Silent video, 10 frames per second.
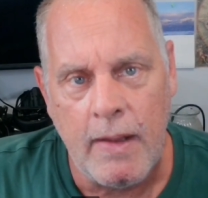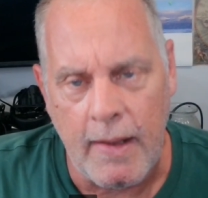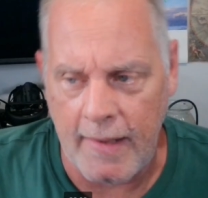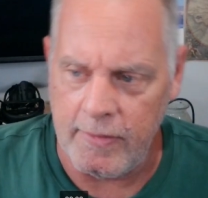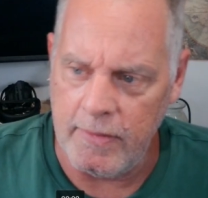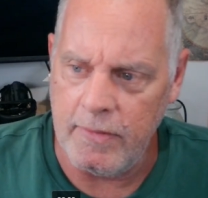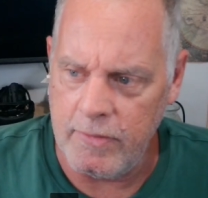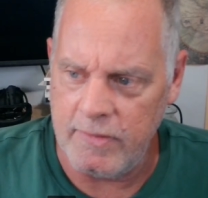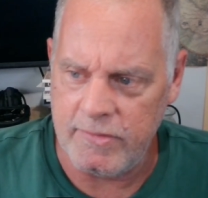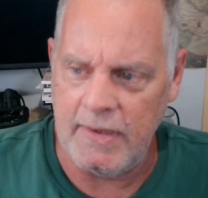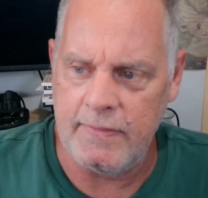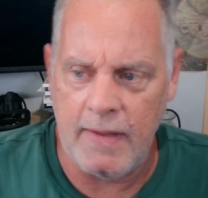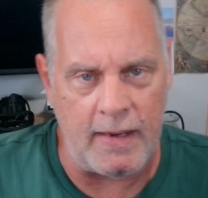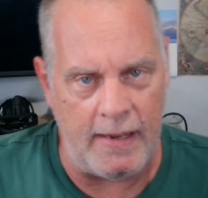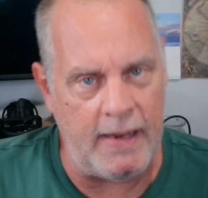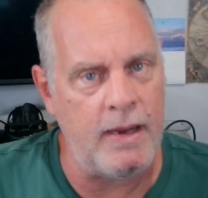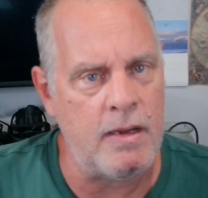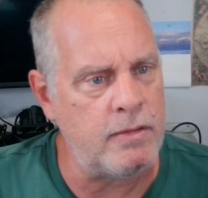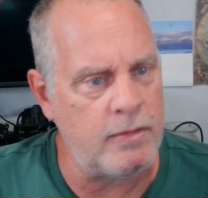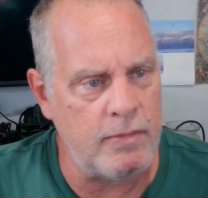And you say that,
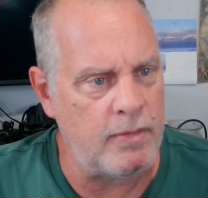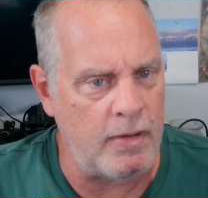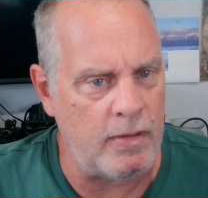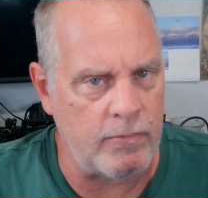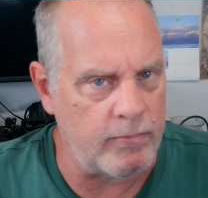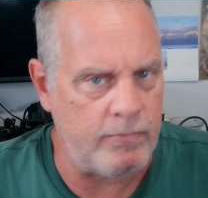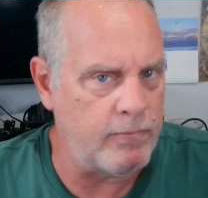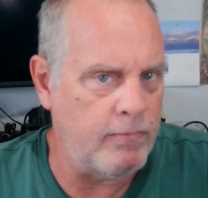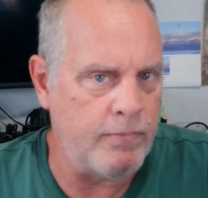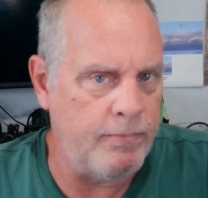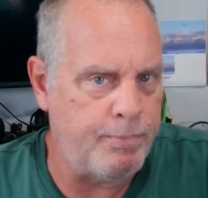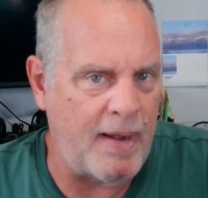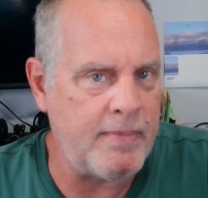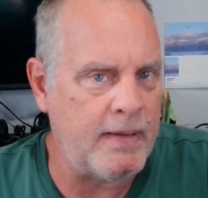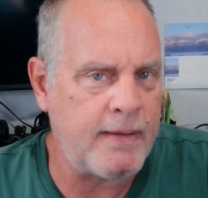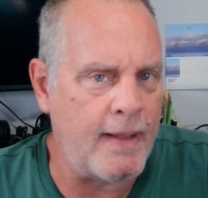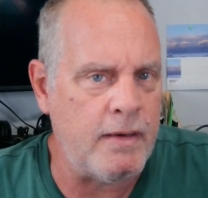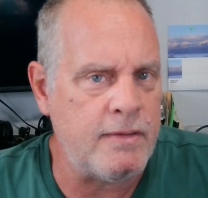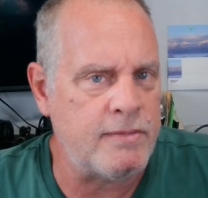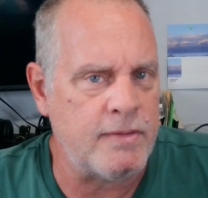and you, Bobby
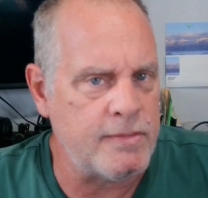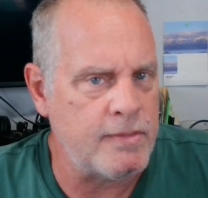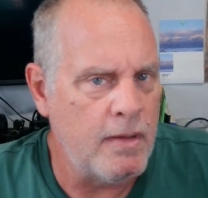Kennedy says